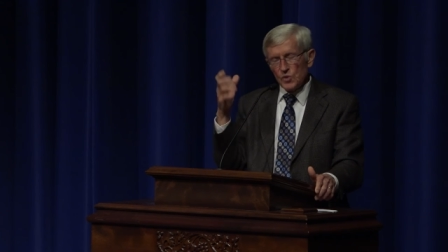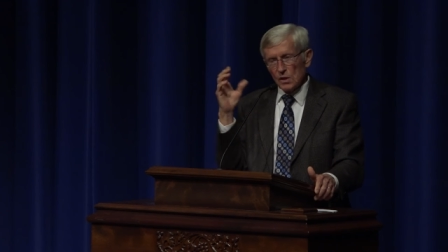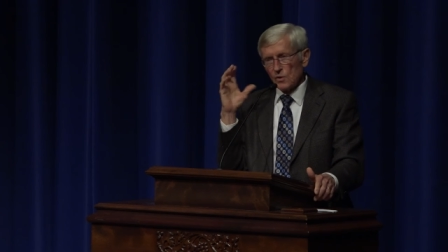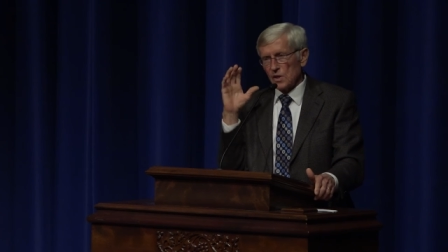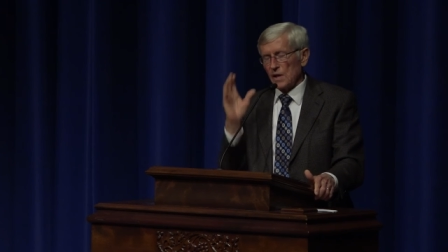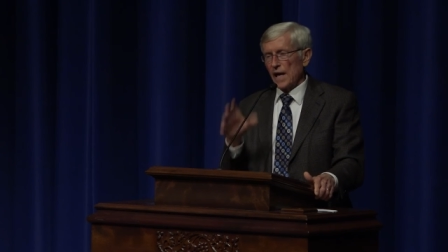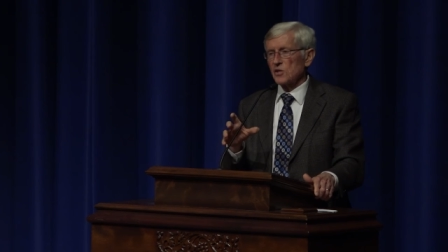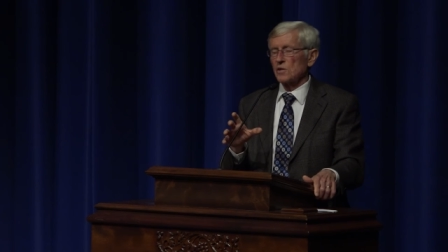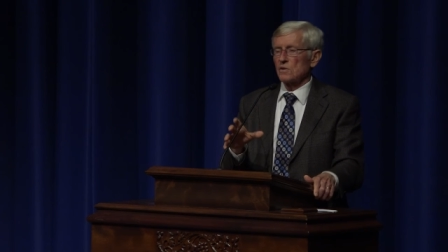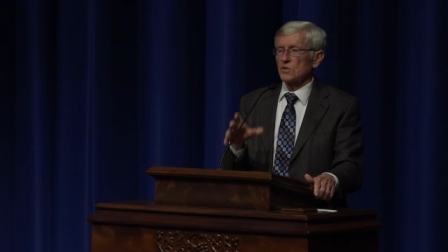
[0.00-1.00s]
you know, the
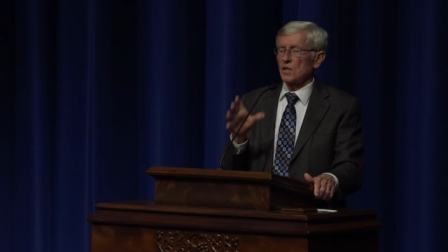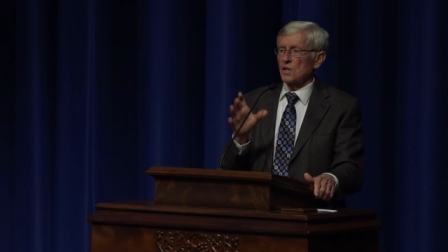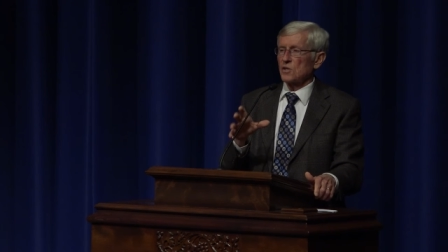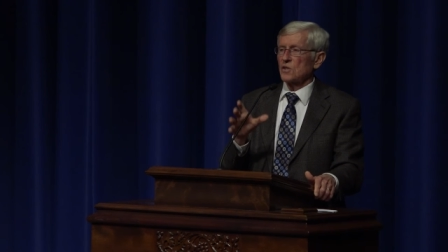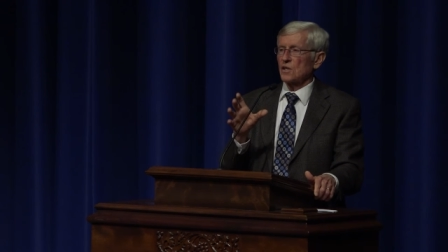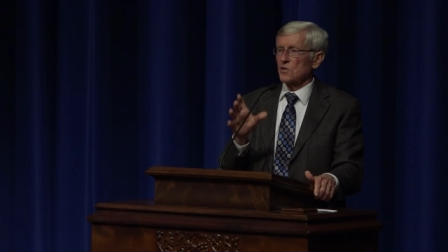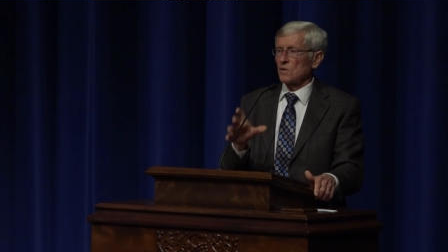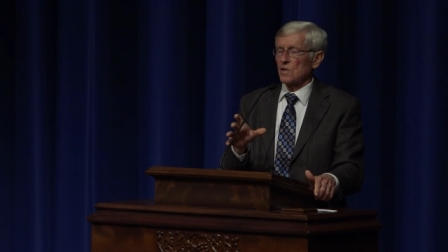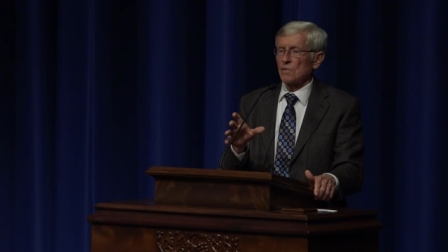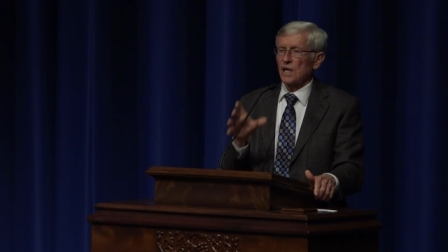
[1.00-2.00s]
national statistics
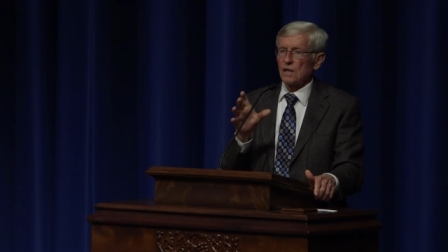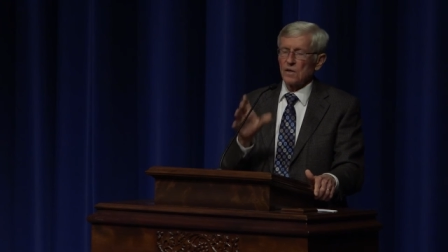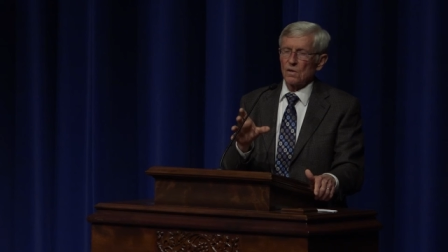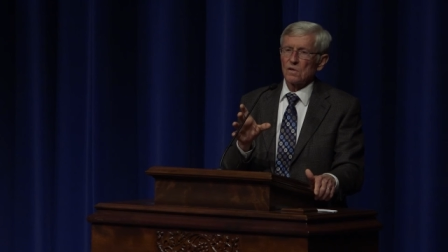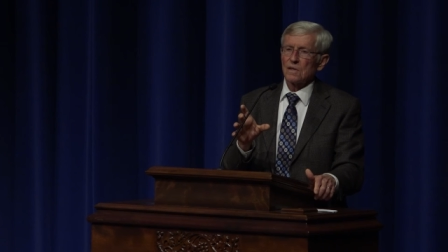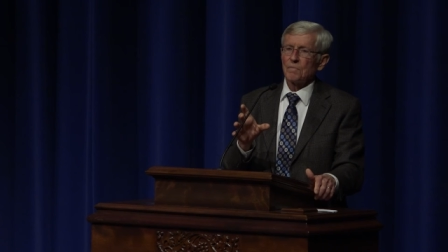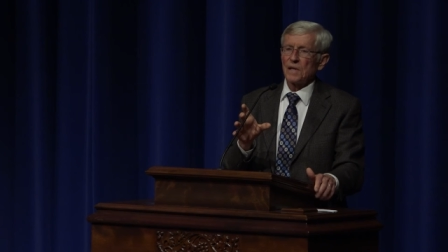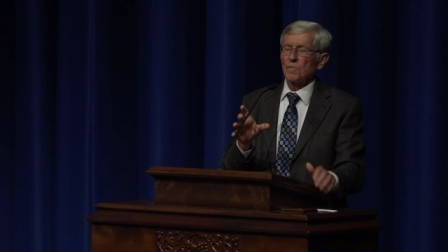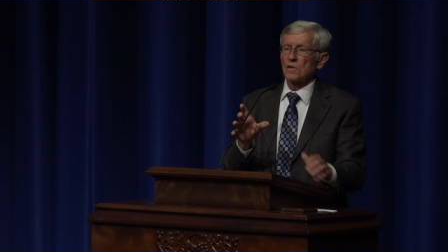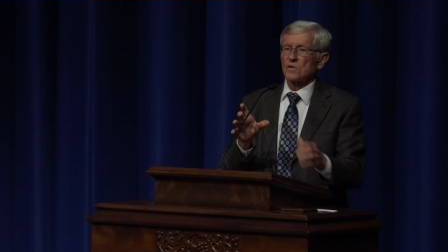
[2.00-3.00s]
show that about a third of the
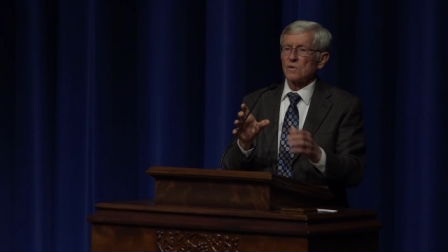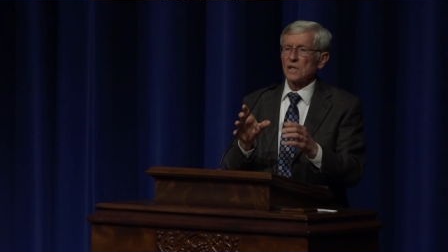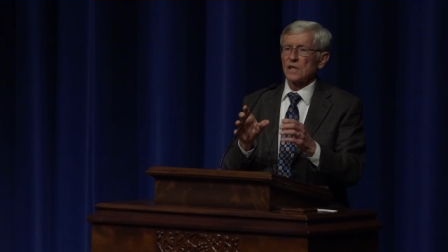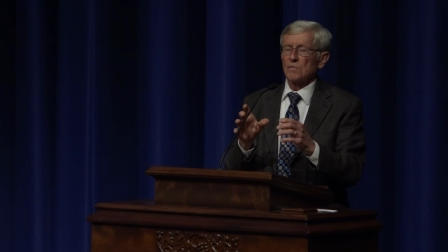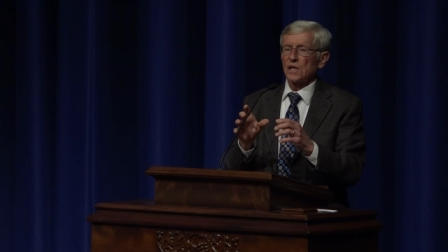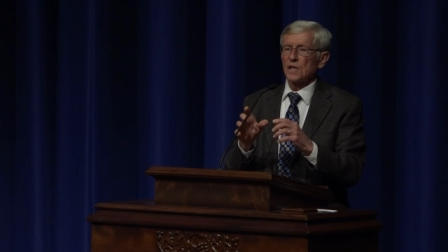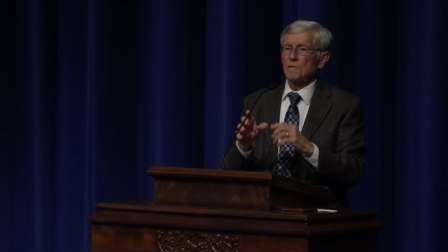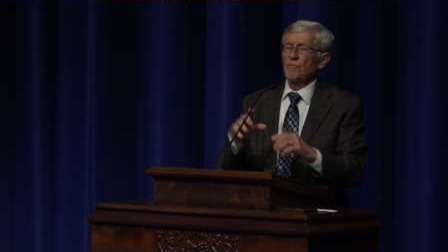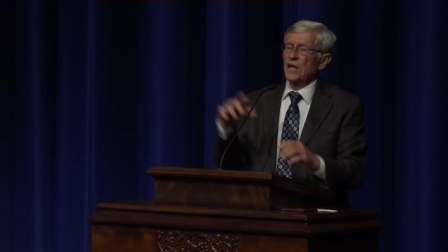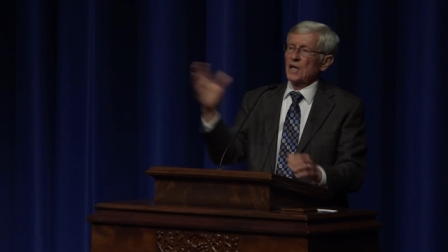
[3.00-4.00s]
people are truly committed.